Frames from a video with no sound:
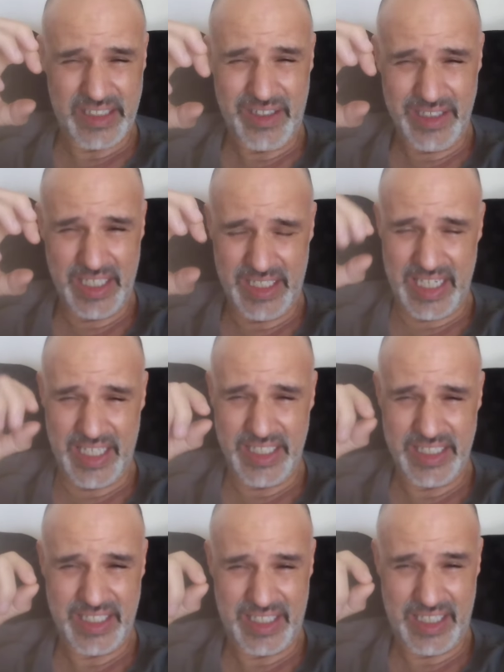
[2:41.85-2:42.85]
tugging at
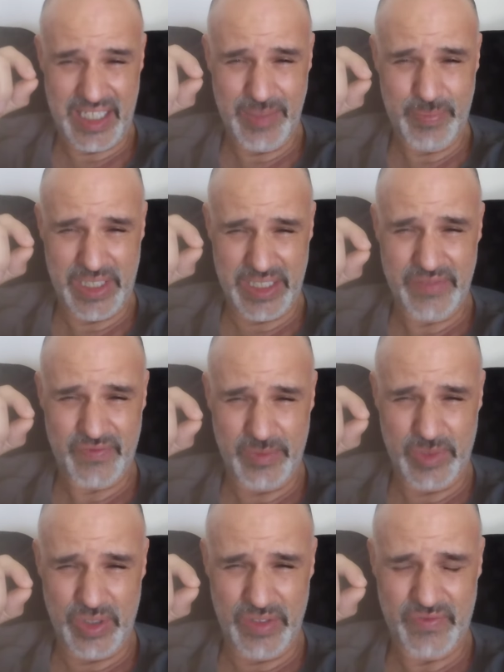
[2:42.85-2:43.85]
it, keeping it
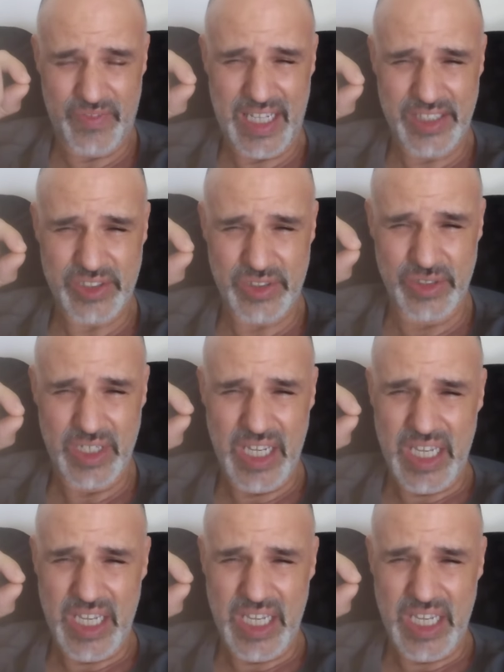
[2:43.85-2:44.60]
from going faster,